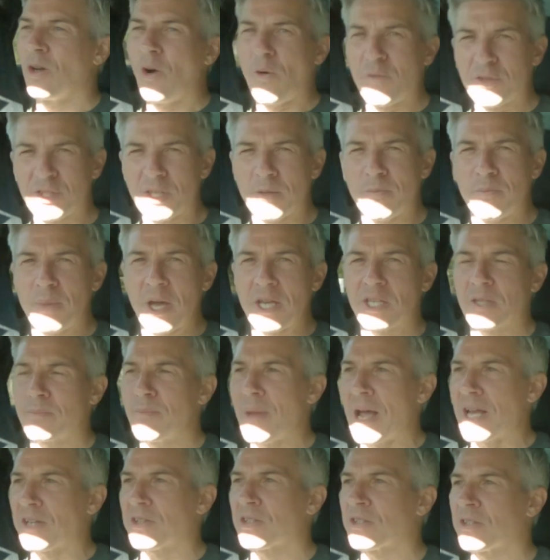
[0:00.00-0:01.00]
Obviously best
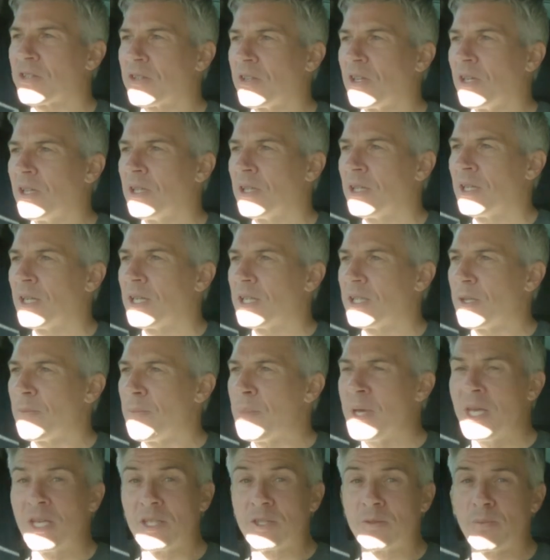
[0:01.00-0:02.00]
match to the
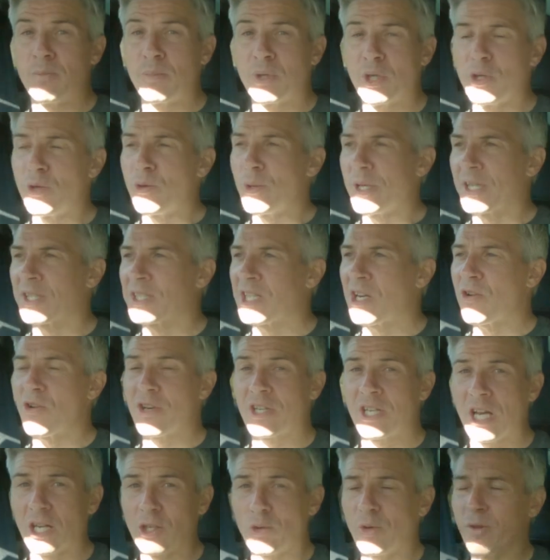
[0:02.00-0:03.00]
Lapis blue
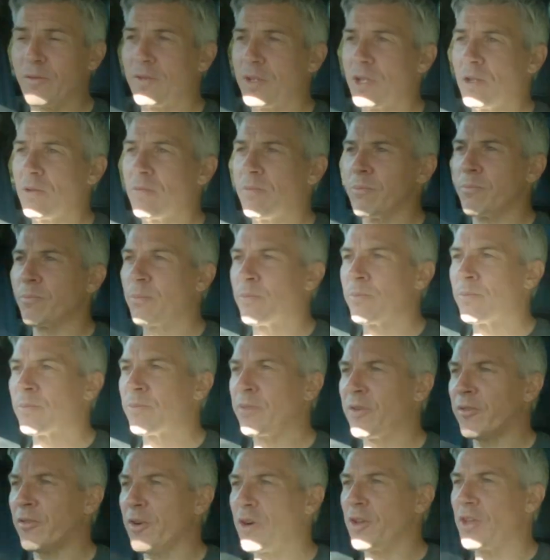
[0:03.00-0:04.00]
exterior colour if you
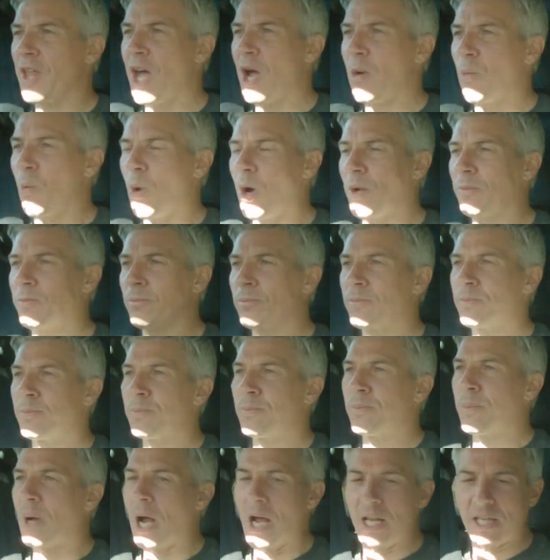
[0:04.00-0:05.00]
prefer that one,
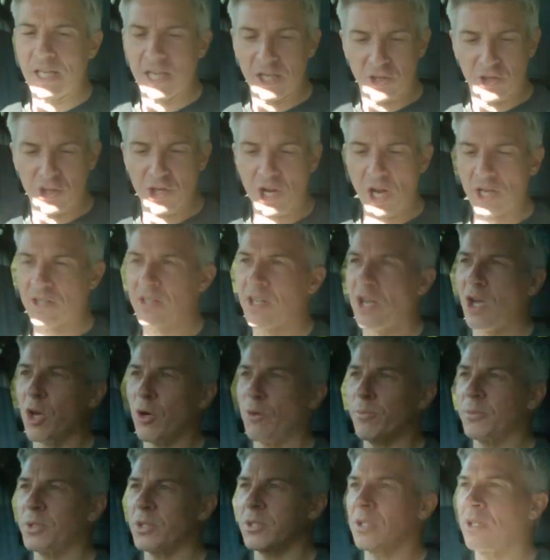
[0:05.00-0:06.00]
but it just
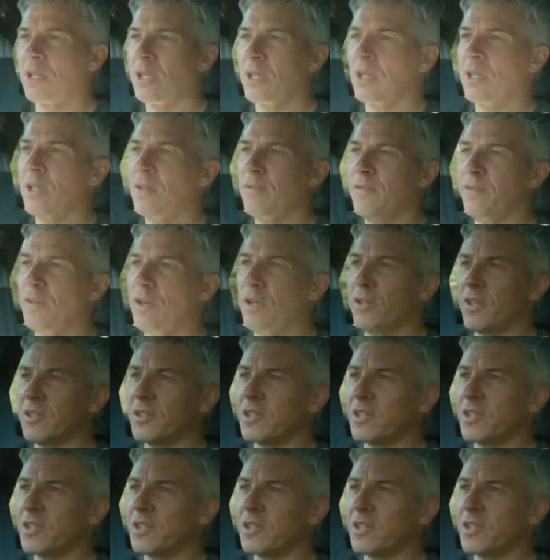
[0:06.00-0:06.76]
helps further